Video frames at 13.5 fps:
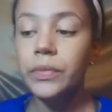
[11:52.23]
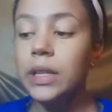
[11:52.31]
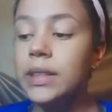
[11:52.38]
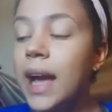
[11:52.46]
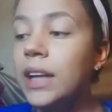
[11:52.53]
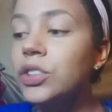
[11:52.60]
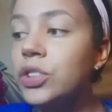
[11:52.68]

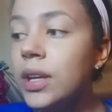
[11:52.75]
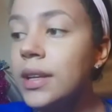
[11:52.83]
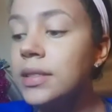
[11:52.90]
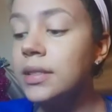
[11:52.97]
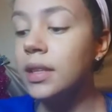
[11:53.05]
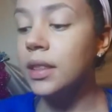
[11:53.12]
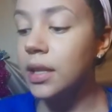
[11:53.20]
not
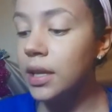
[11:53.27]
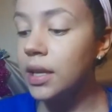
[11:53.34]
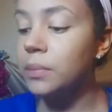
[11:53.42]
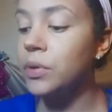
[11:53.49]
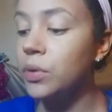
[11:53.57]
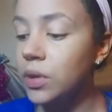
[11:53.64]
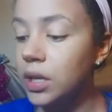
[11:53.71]
just the
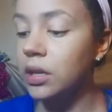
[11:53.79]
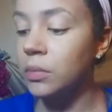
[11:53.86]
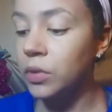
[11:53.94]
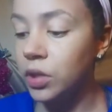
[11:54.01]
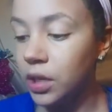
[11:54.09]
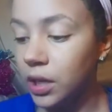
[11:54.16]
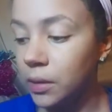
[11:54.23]
beauty
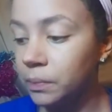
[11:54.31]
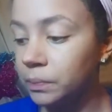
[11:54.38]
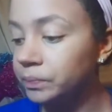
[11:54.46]
community,